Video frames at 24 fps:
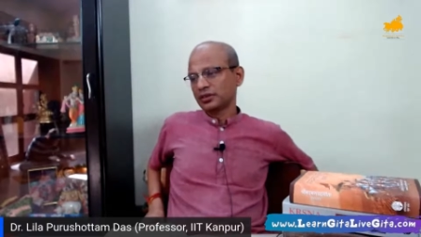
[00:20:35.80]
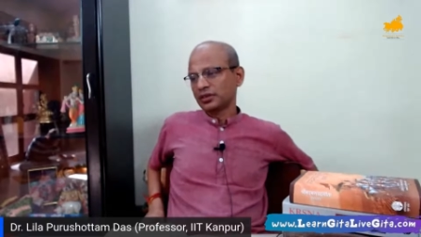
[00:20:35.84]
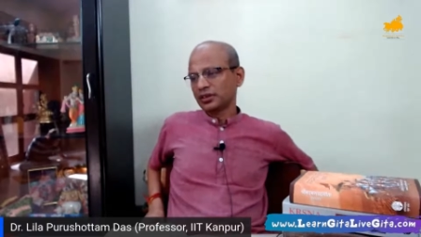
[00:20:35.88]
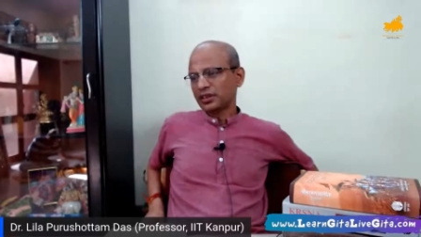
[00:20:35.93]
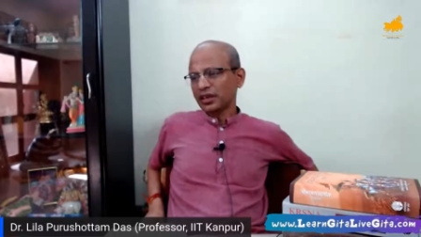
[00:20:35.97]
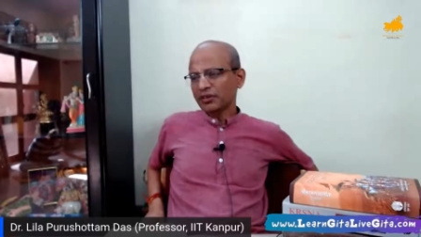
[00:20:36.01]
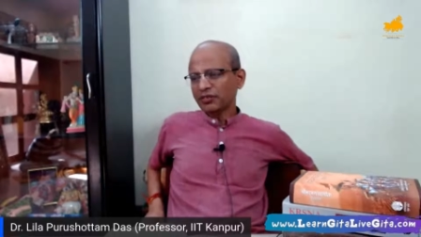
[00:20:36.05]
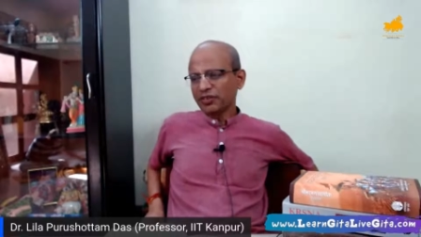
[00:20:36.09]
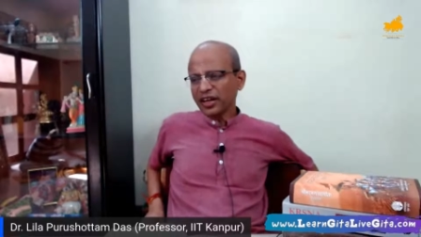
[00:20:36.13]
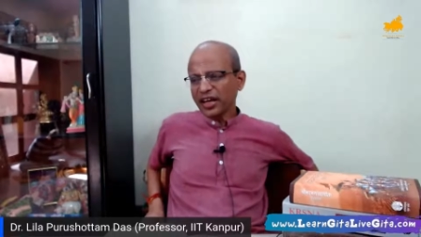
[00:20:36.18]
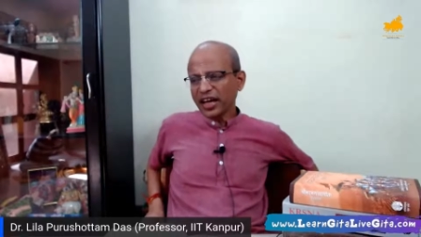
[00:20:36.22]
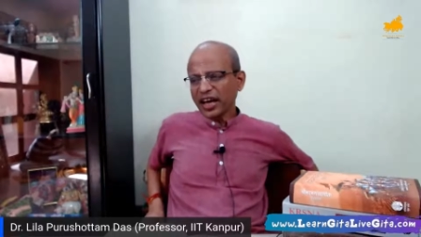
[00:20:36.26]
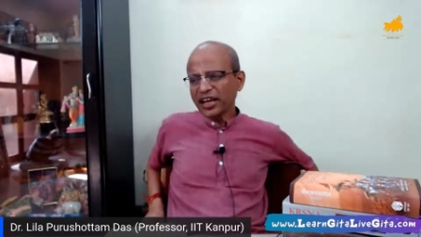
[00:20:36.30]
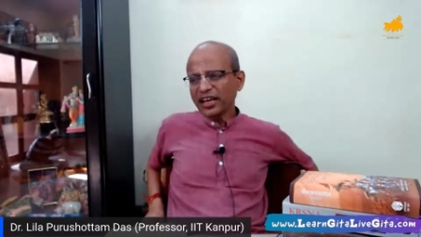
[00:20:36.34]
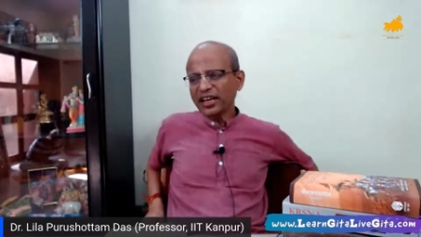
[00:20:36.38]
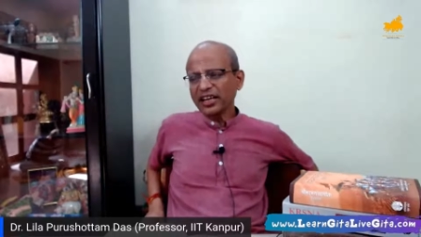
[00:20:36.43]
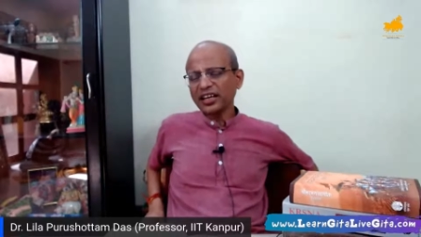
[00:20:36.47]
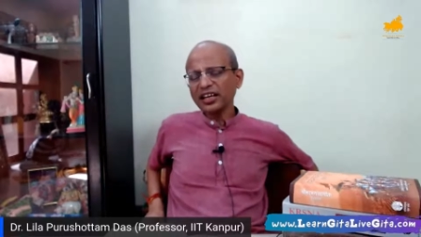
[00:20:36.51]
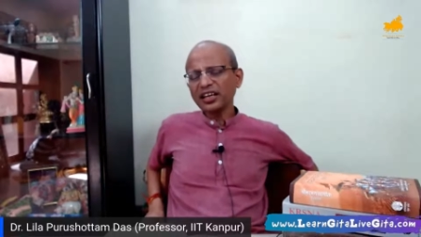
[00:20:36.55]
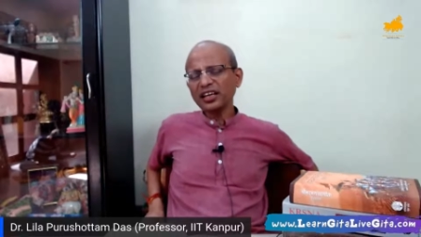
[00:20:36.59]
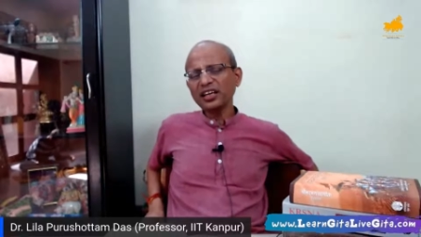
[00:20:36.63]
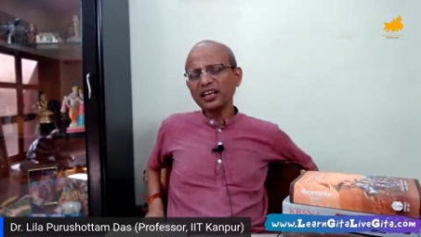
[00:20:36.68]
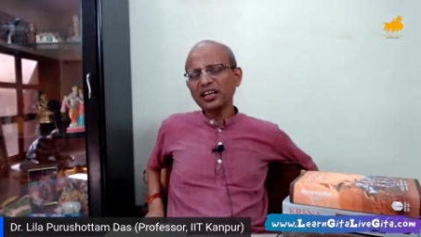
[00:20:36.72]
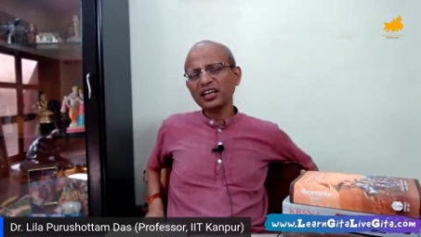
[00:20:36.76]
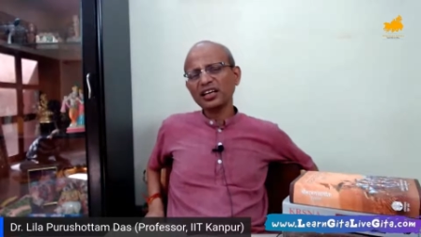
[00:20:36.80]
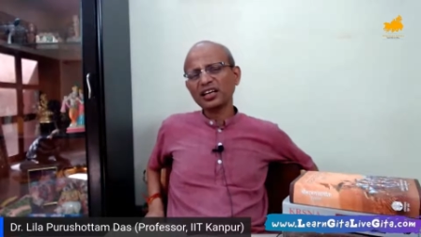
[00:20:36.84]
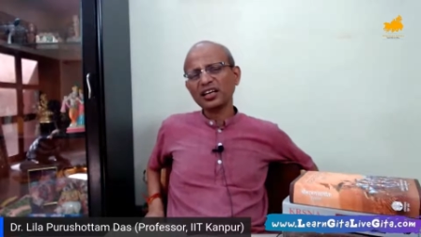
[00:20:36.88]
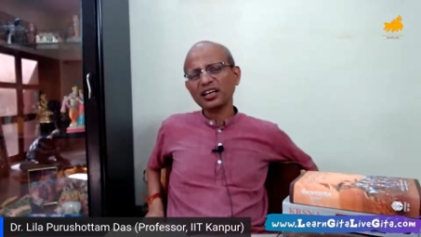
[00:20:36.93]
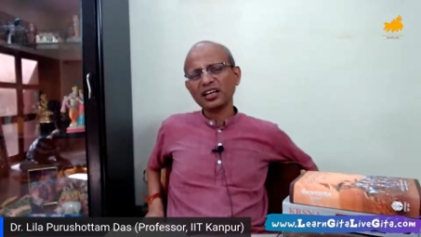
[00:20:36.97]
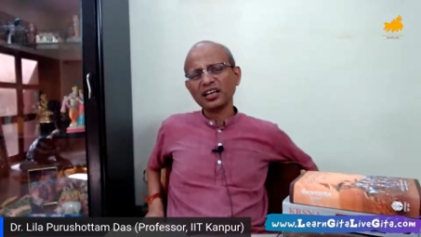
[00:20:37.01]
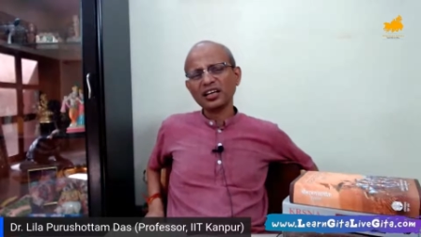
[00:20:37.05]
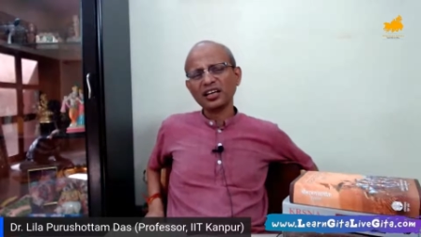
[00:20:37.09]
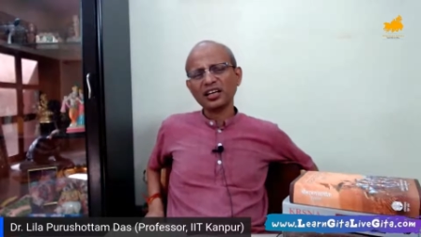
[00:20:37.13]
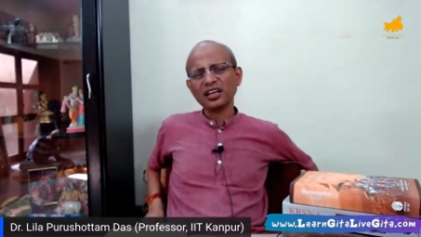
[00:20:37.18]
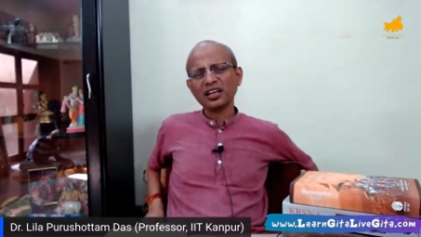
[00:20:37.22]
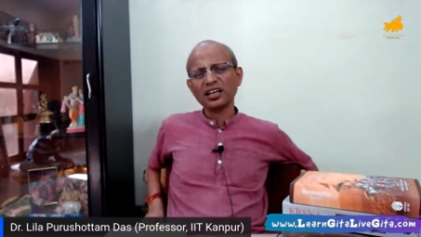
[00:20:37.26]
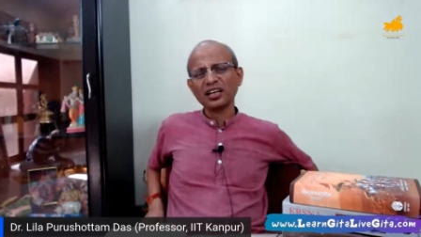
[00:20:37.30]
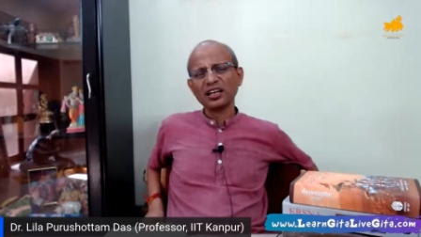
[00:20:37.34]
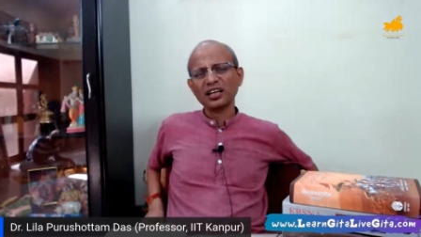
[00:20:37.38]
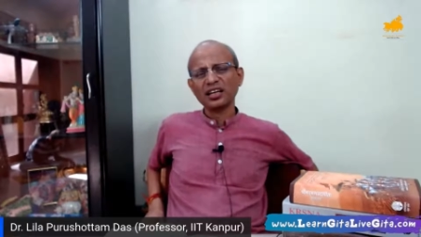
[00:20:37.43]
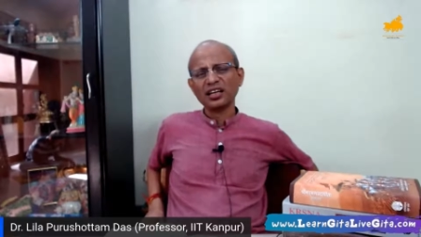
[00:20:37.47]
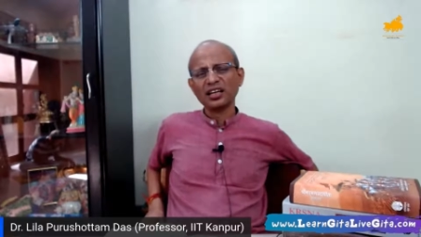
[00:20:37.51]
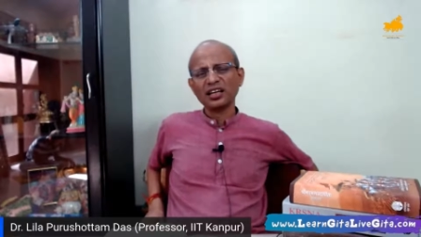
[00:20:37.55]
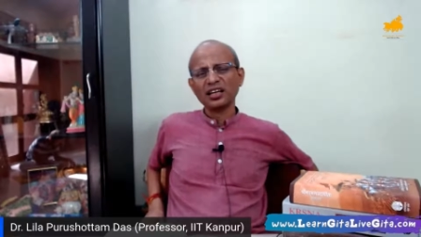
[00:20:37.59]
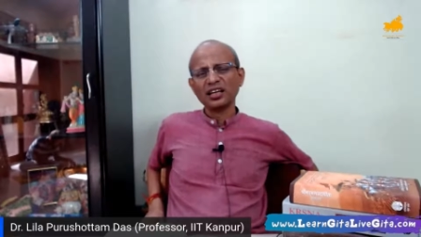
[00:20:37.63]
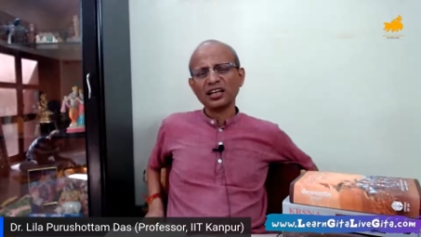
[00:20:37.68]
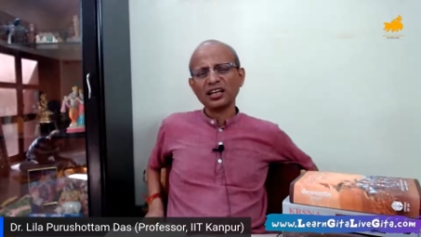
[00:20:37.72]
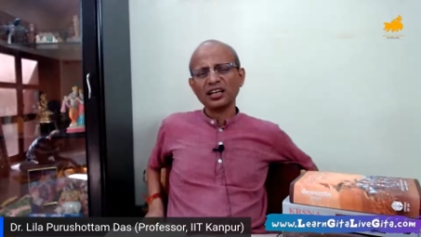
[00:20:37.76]
Devayani
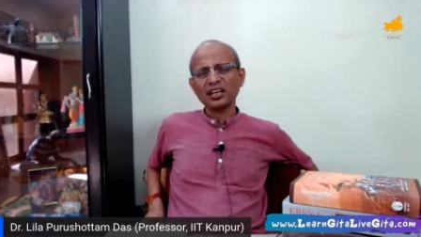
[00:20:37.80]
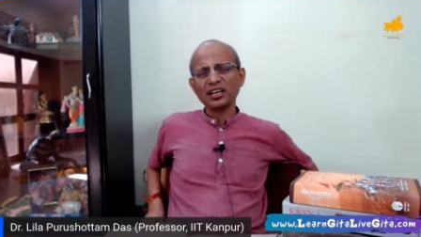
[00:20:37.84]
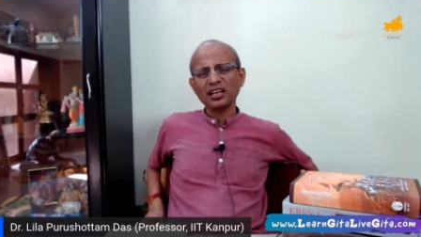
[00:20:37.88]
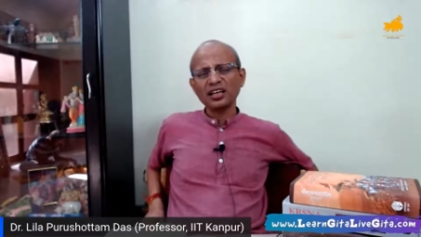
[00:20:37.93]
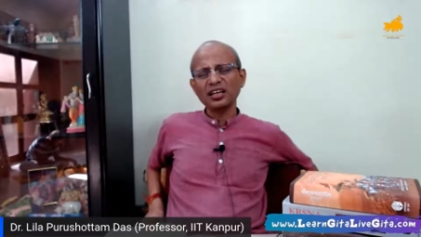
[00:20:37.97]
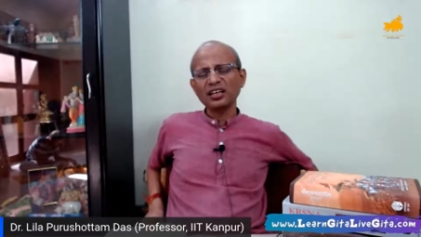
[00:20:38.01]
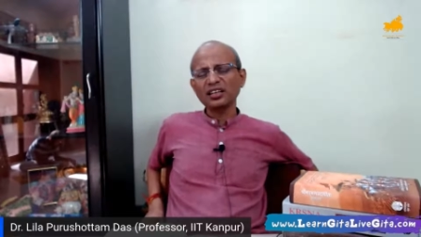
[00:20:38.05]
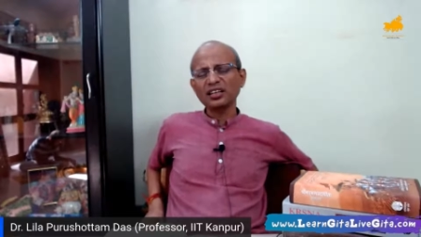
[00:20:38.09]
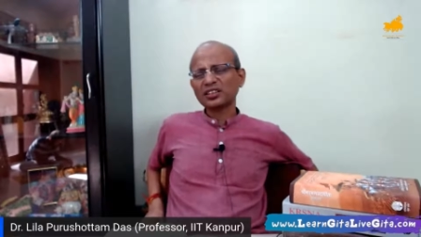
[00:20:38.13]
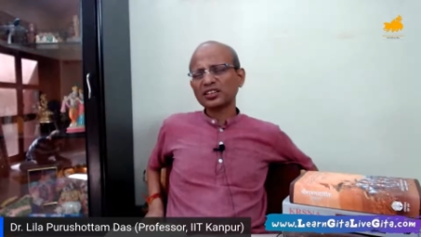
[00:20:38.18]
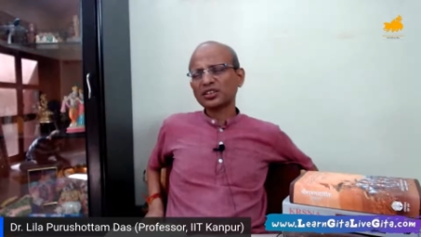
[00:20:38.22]
is